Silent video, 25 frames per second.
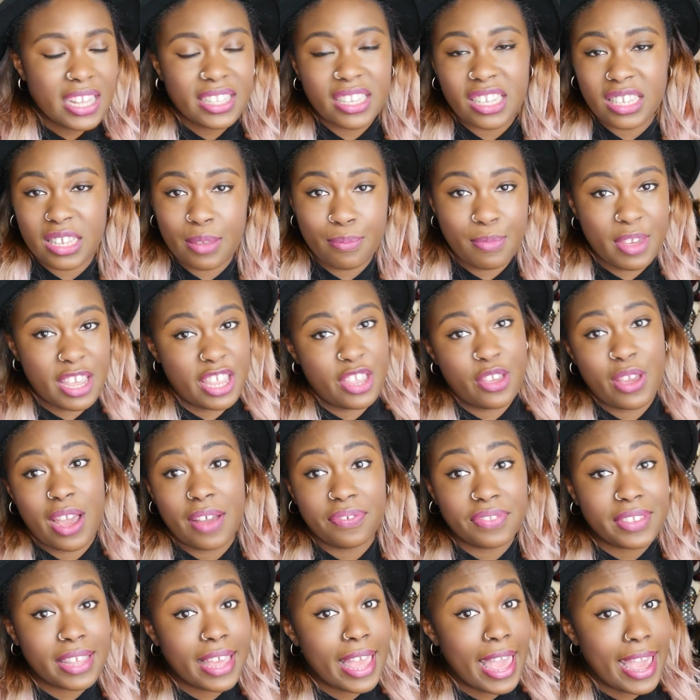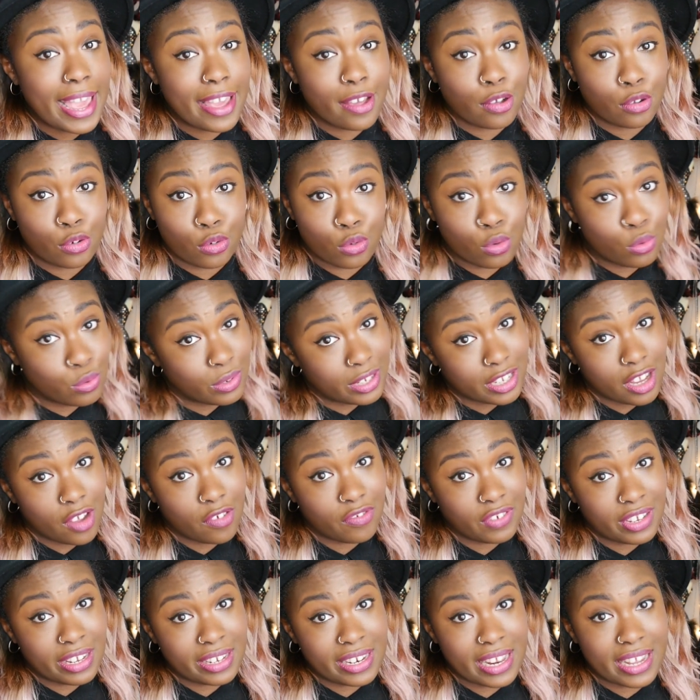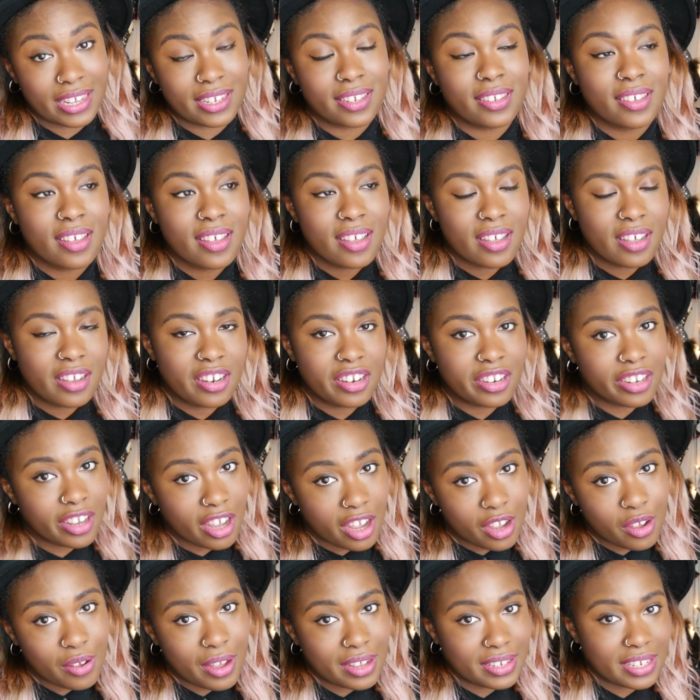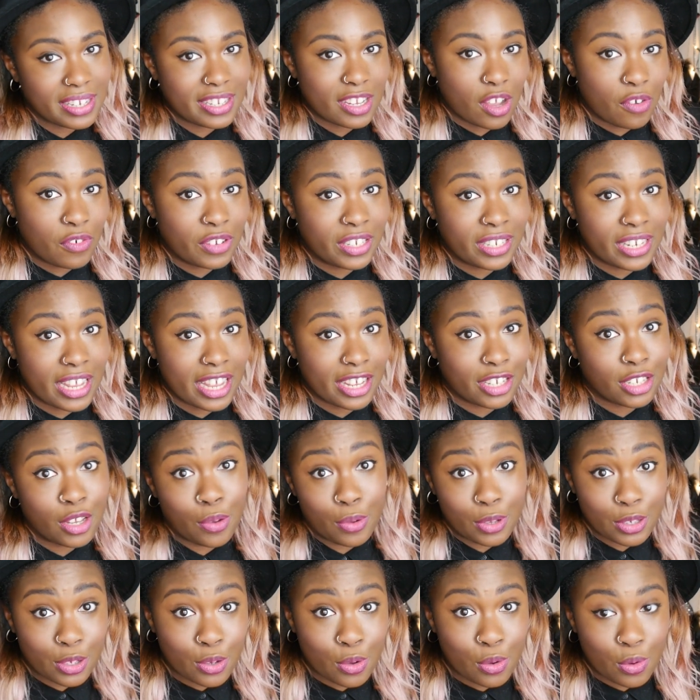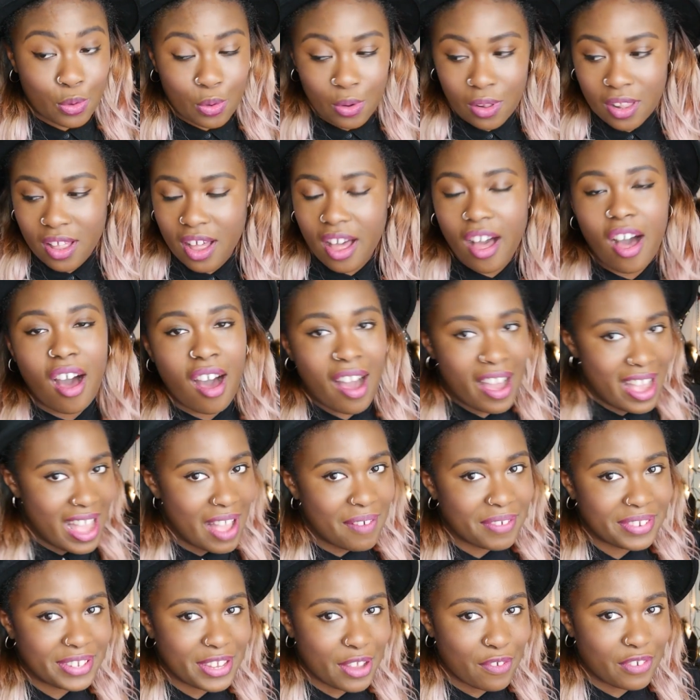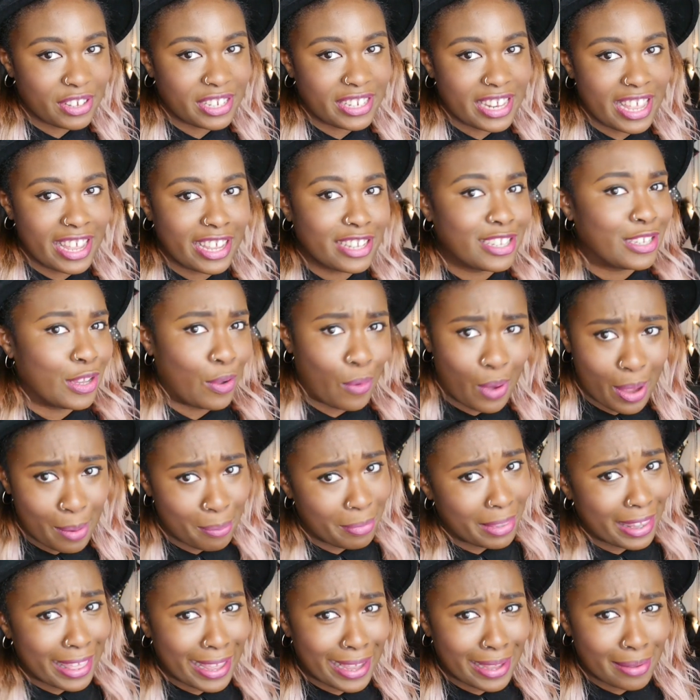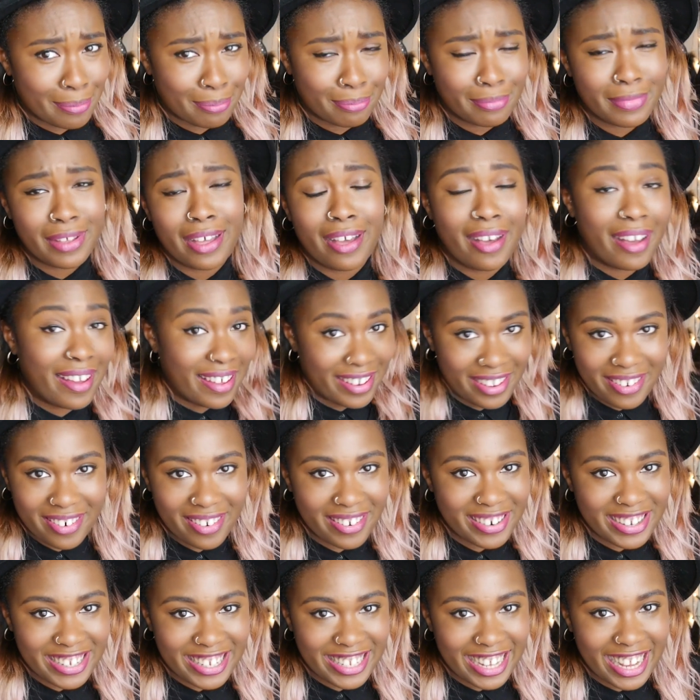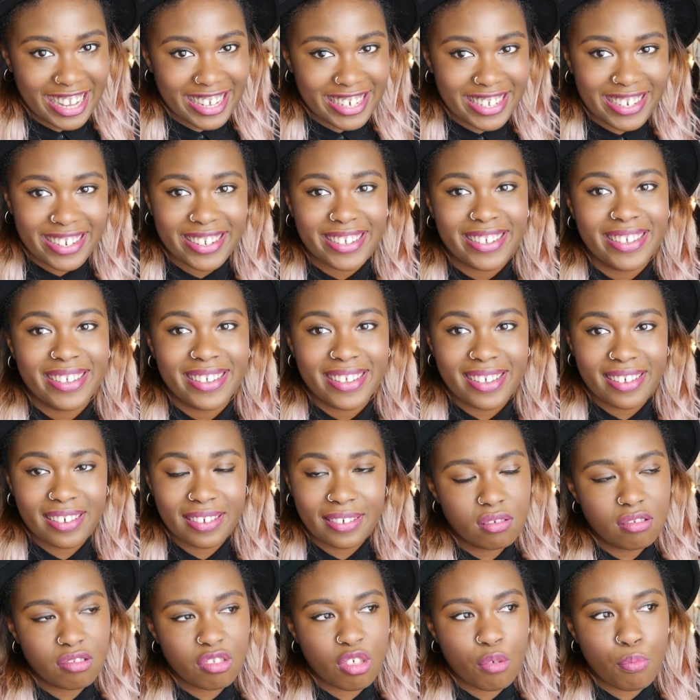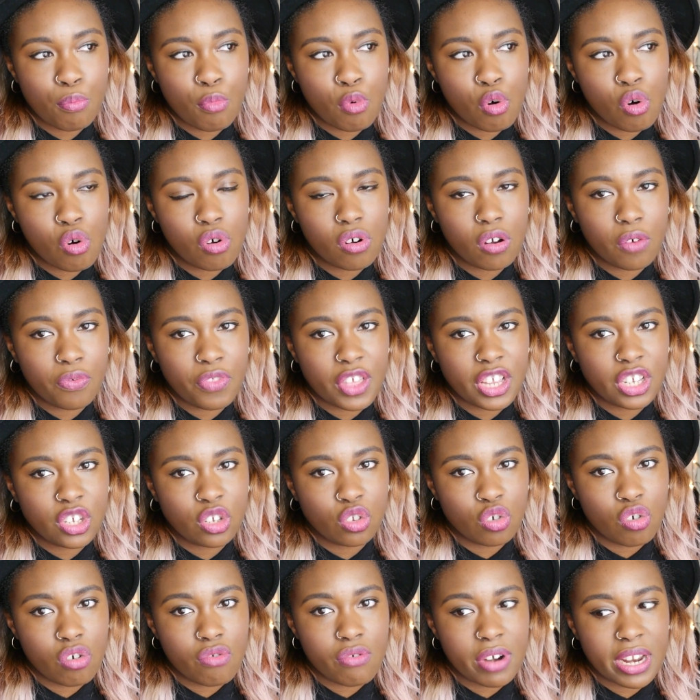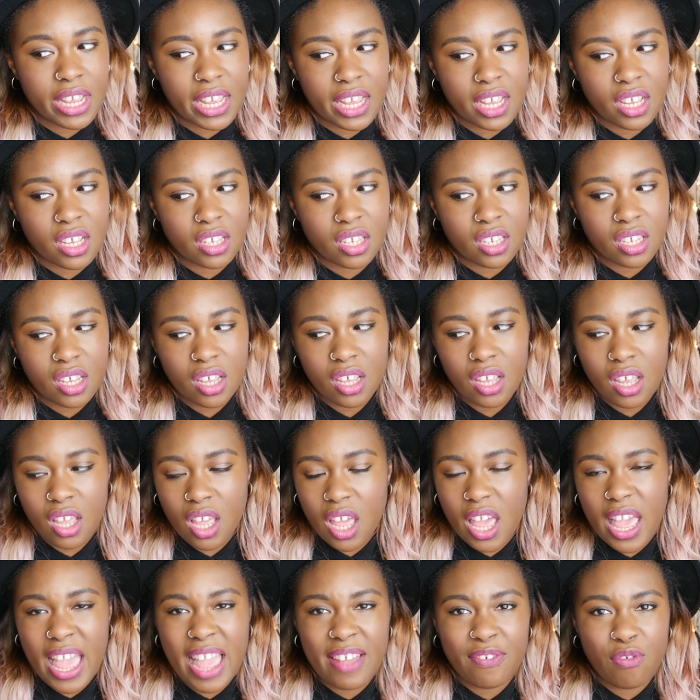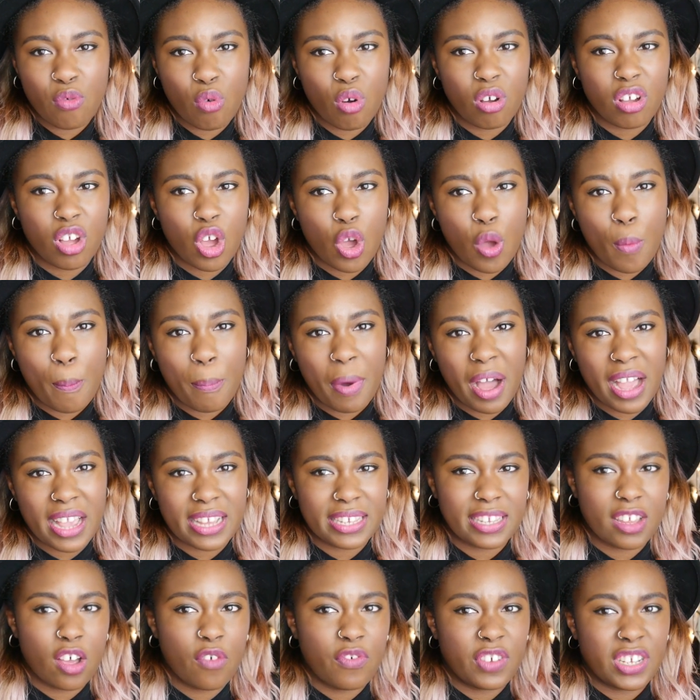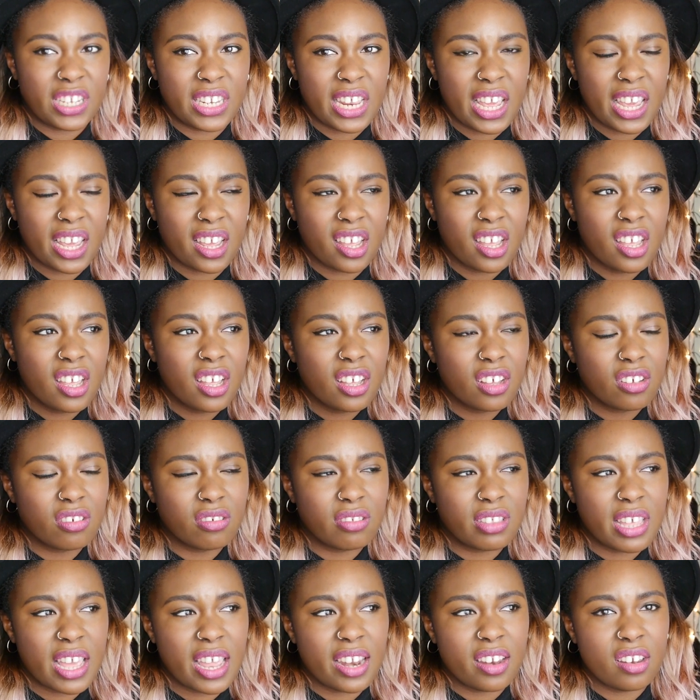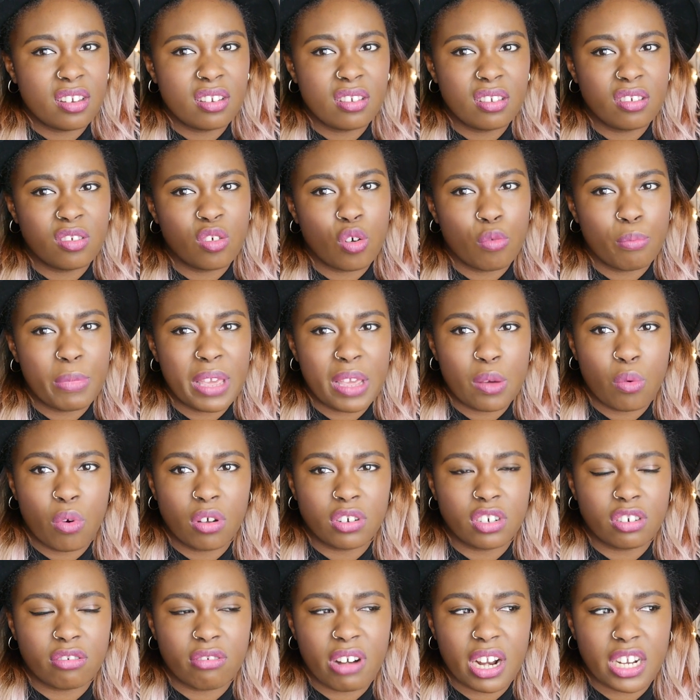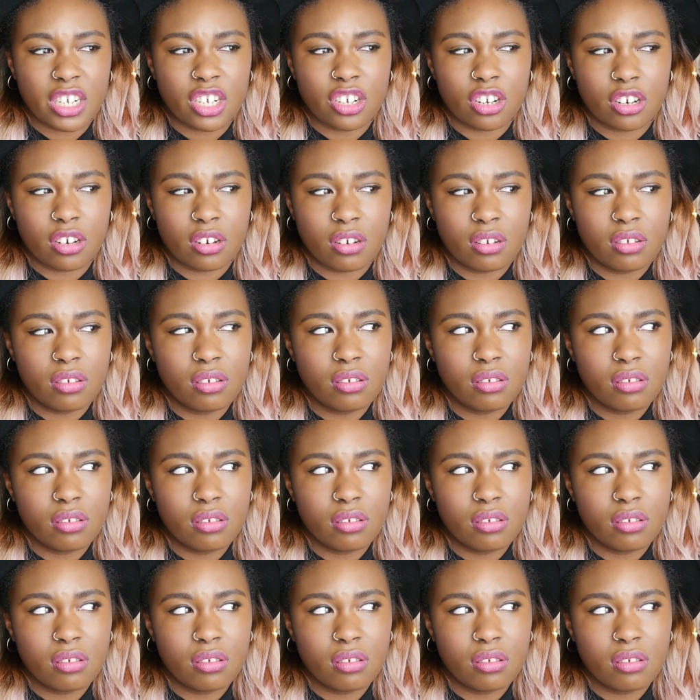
Doesn't mean you have to hate on all selfie sticks. Niall has a selfie stick, so it's cool. I have a selfie stick, so I'm lame. I don't understand. The moral of this story is everyone go and buy a selfie stick because then you'll meet One Direction.